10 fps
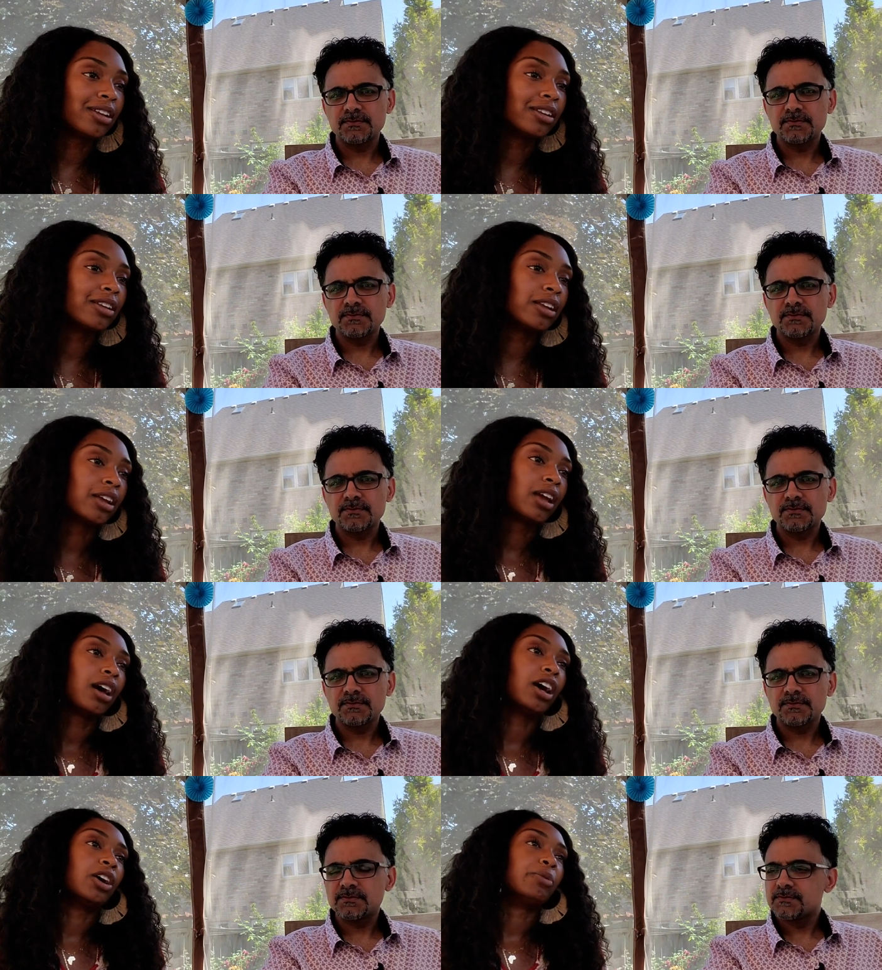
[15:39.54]
Speaker 1: and
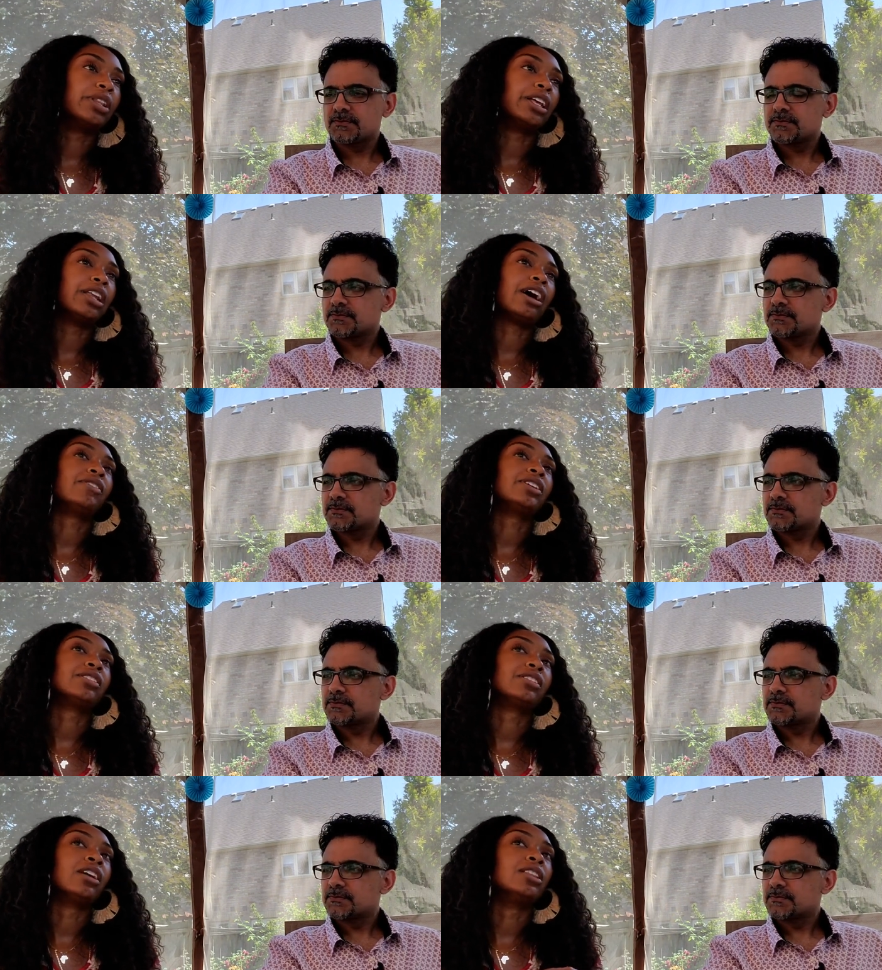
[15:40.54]
um, and then having
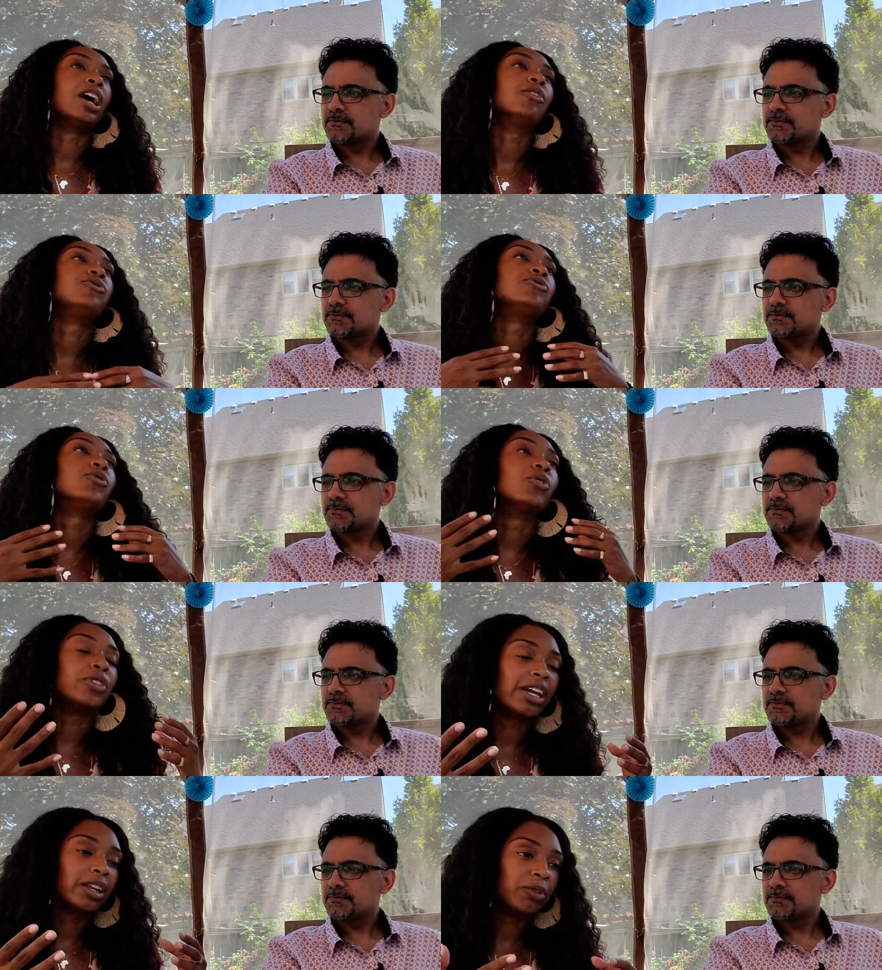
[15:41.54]
a love for
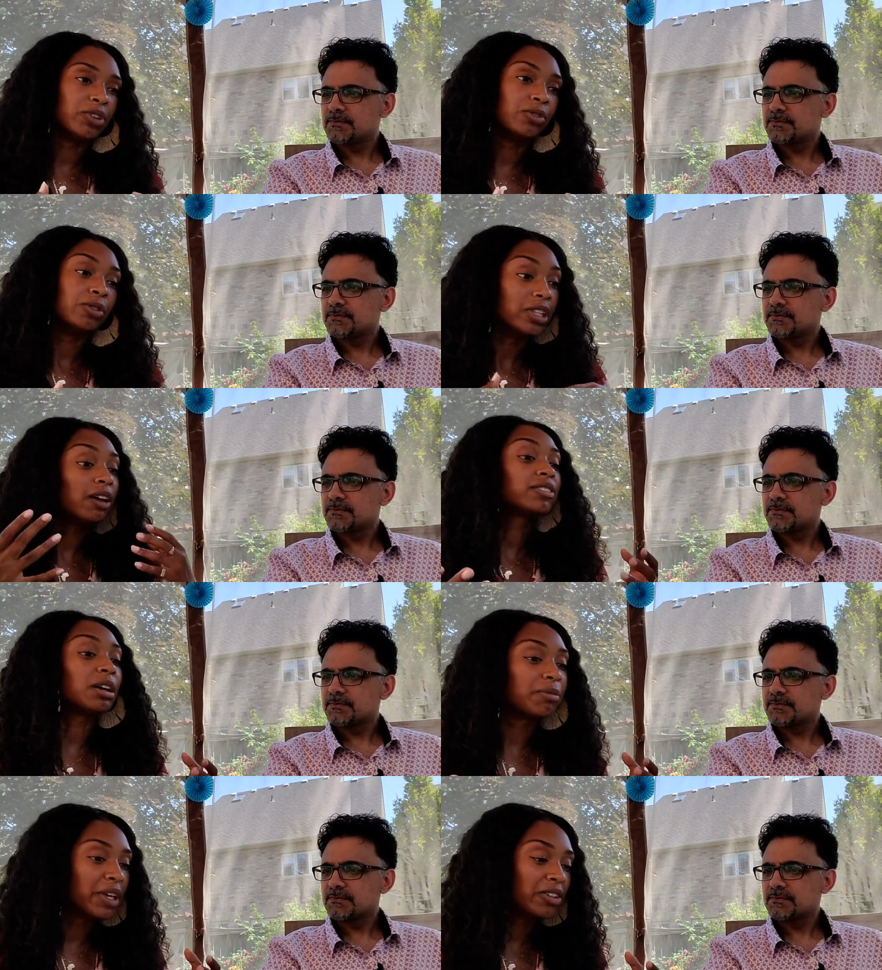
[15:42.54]
that and when you love
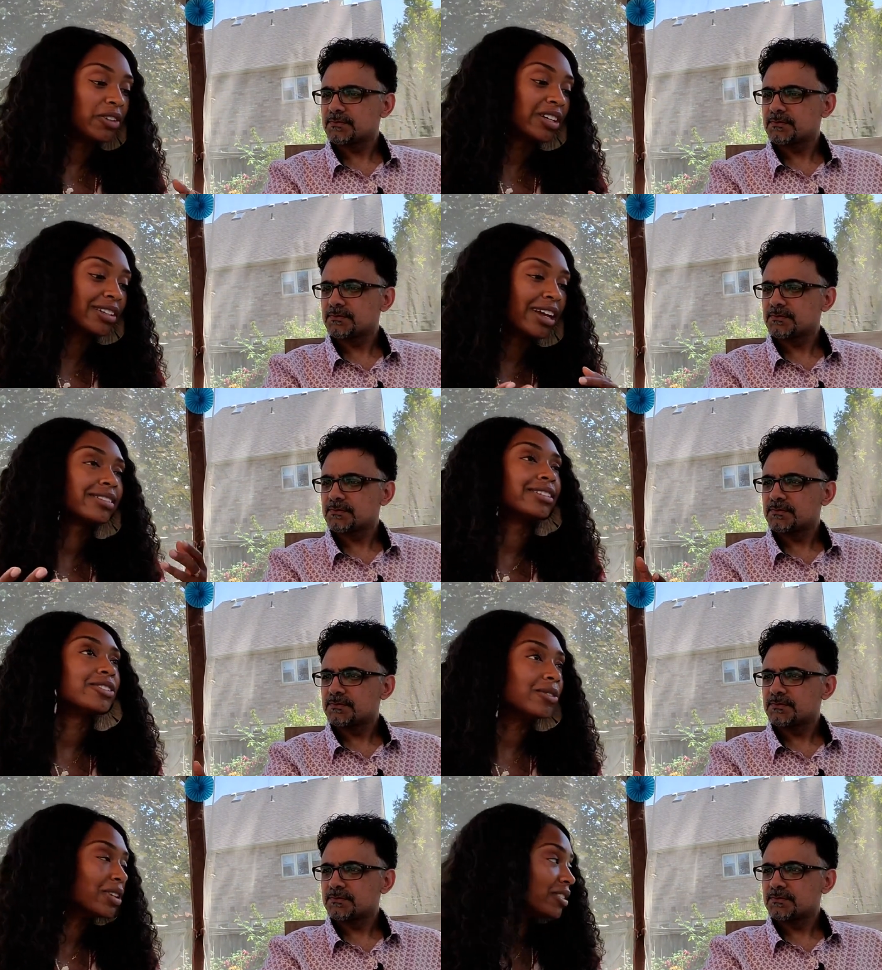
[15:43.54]
something you're connected
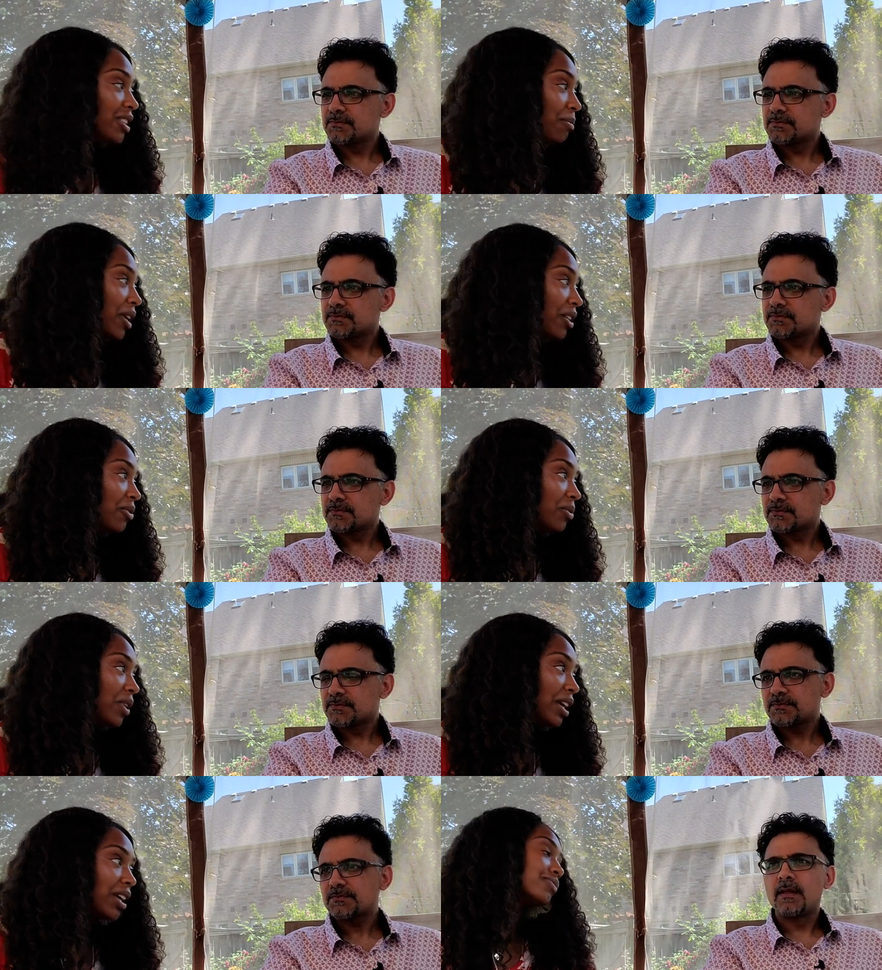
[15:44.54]
to it in some kind
Speaker 2: of
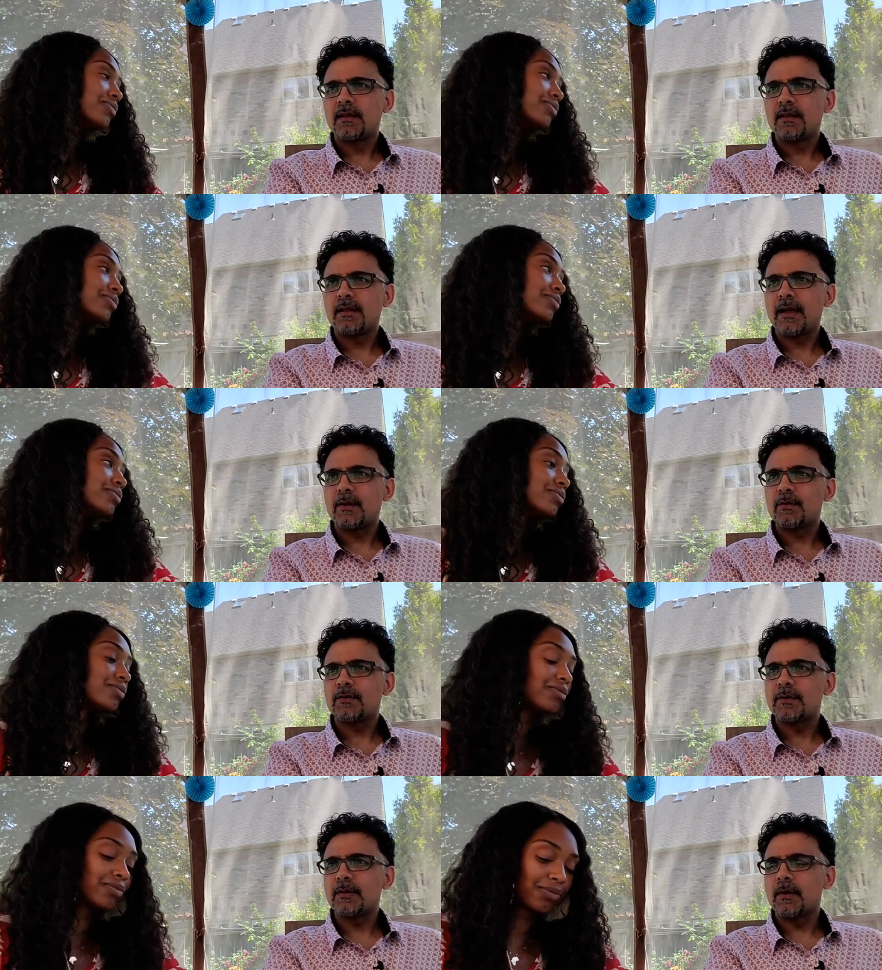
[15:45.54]
way now you're
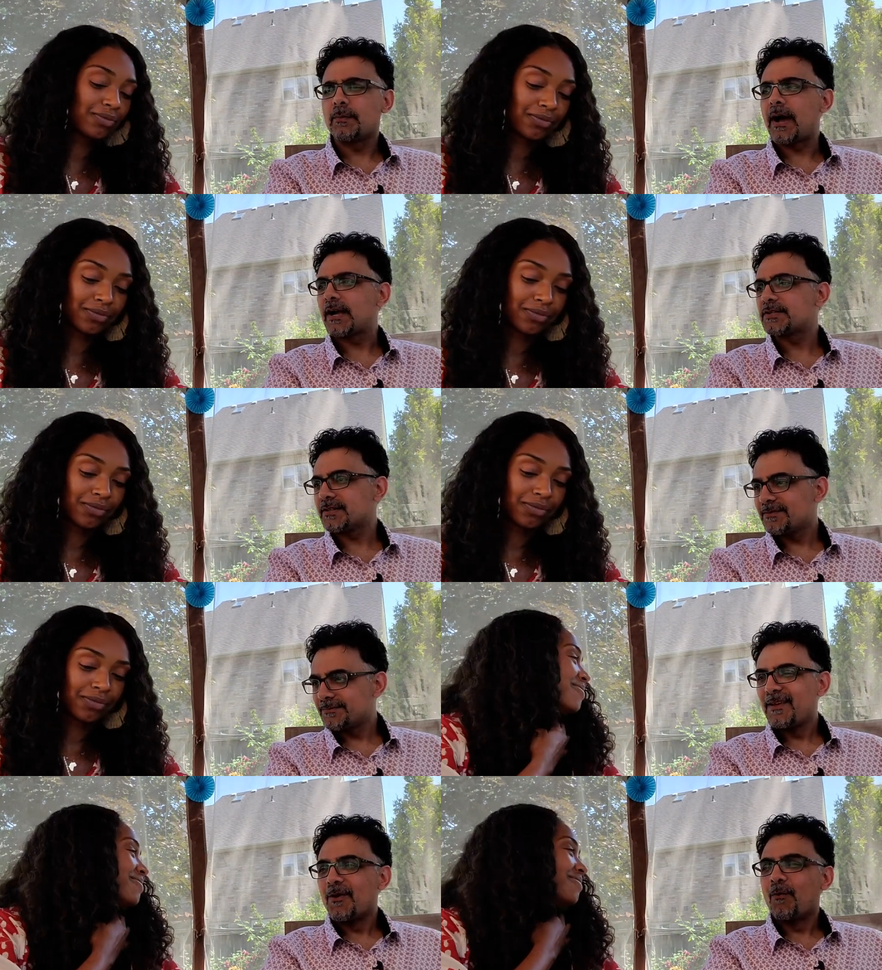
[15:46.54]
speaking about passion
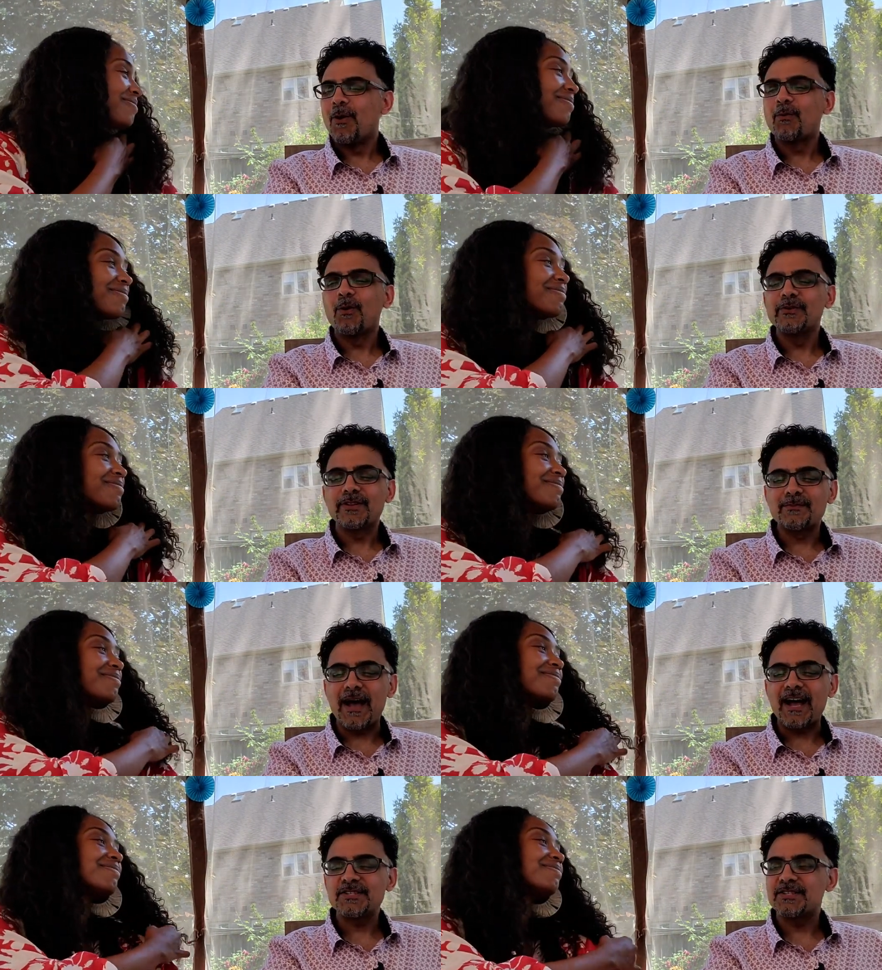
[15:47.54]
what role does
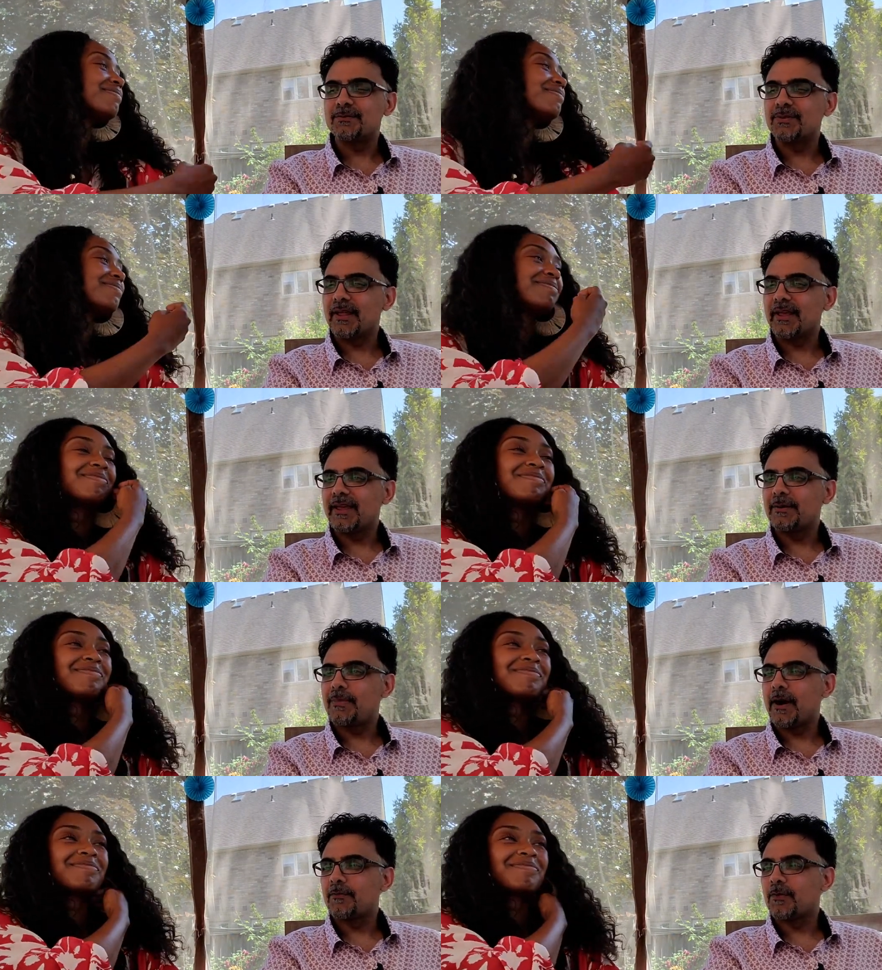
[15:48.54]
passion play in
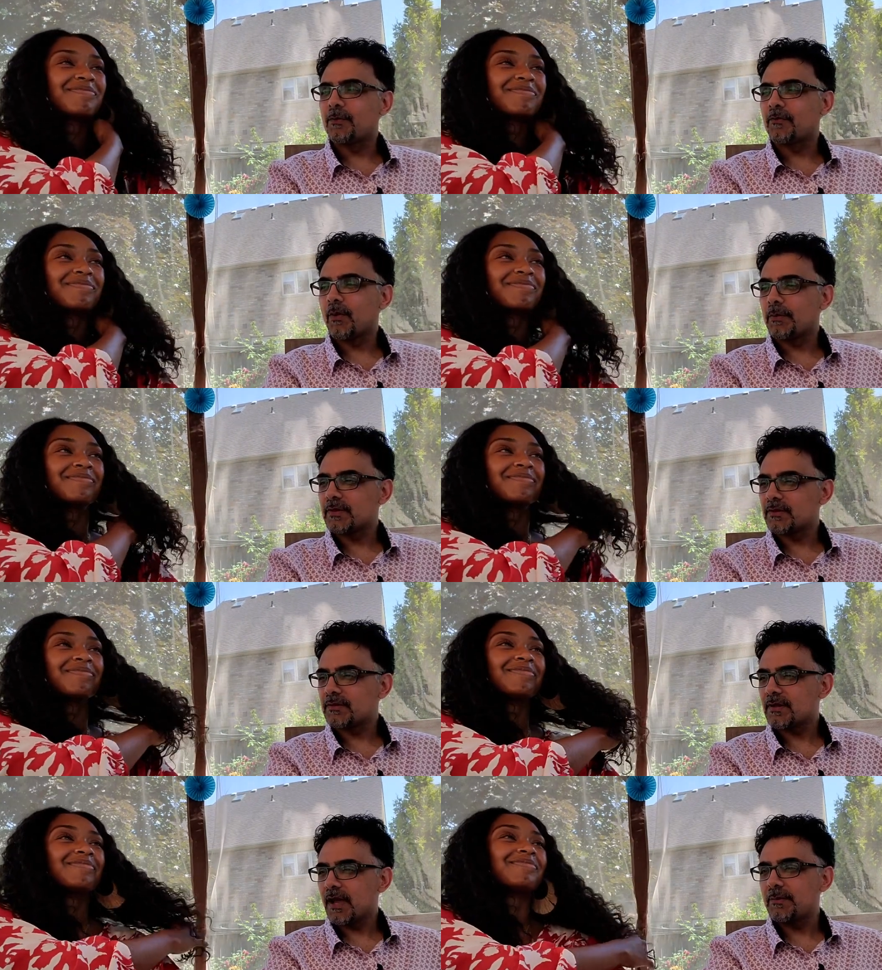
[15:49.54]
powerful
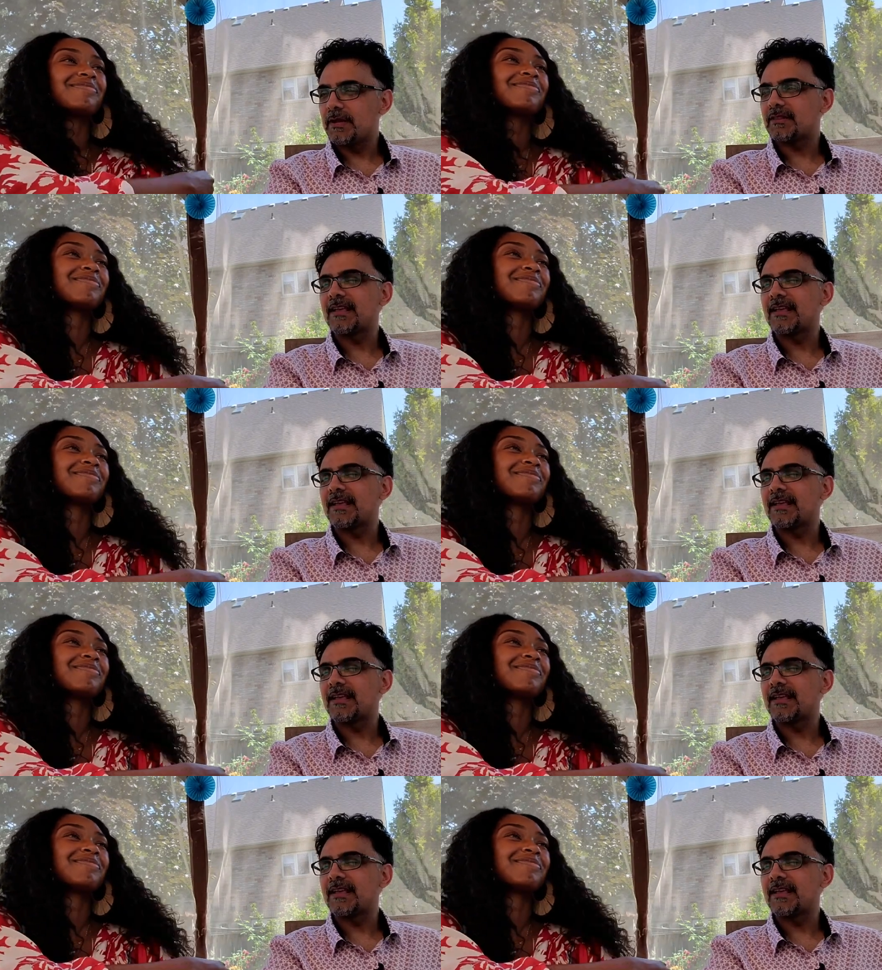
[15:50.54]
performances i mean it